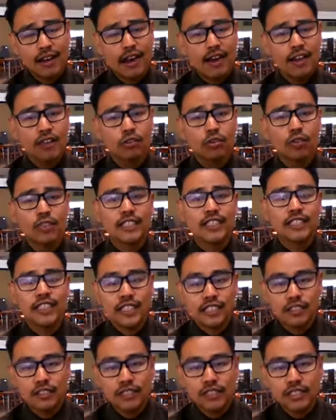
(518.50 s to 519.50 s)
enroll in
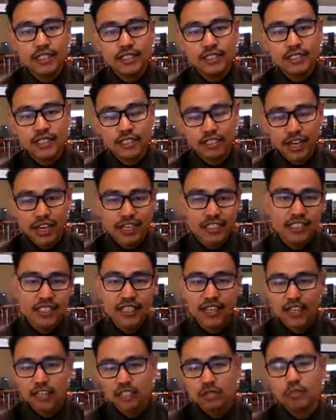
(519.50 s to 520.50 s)
6 units, then they're actually
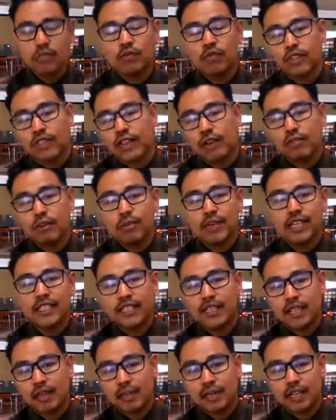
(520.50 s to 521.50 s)
eligible for that
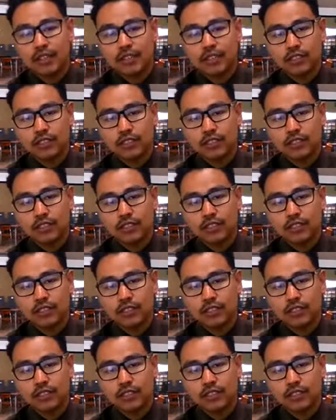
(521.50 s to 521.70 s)
remaining amount.